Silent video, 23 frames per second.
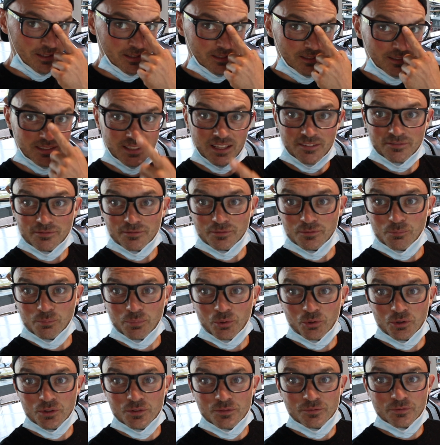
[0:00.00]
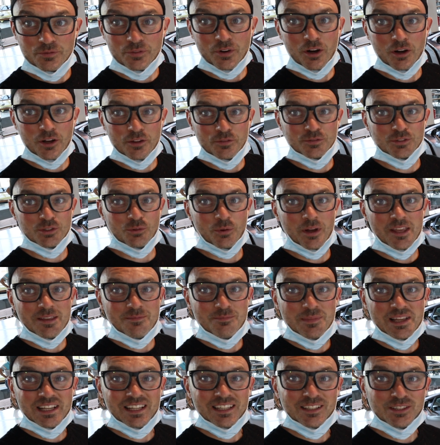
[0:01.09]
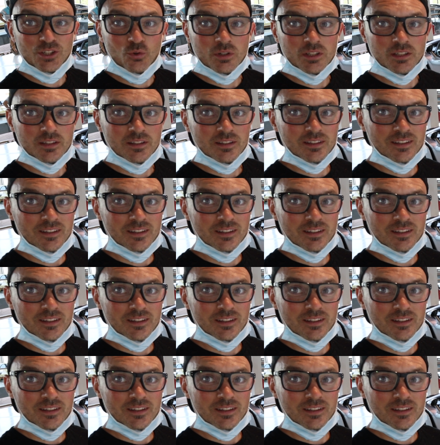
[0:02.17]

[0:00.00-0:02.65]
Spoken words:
7.5 to 8 million quid.